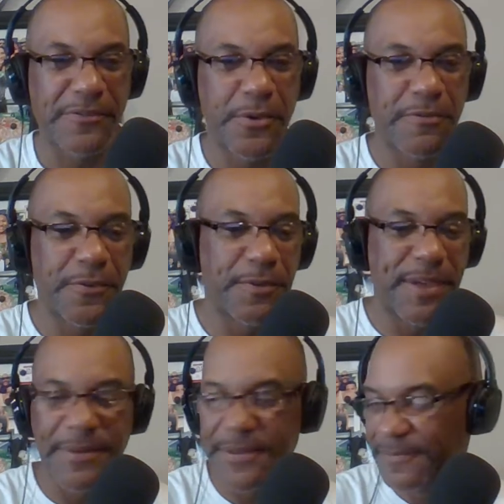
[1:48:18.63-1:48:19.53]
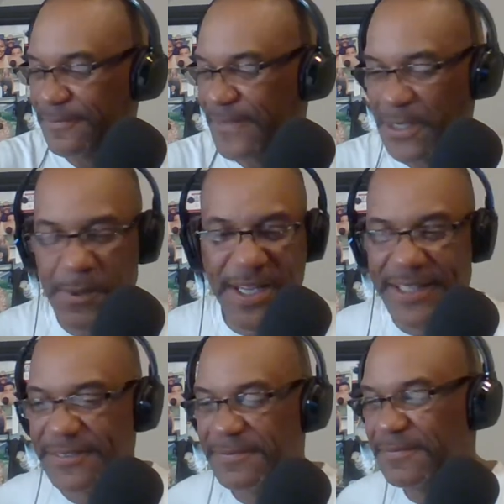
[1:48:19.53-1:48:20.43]
always see eye to eye, that's
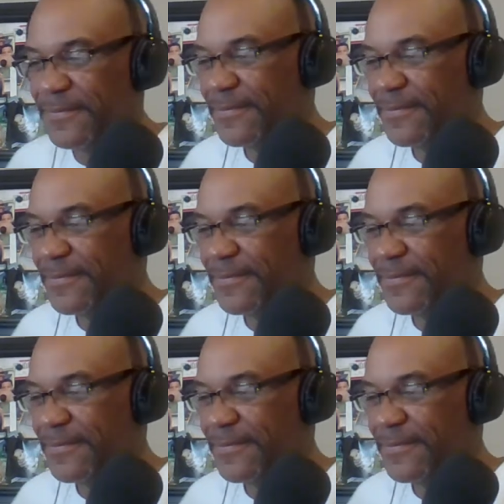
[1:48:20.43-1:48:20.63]
good.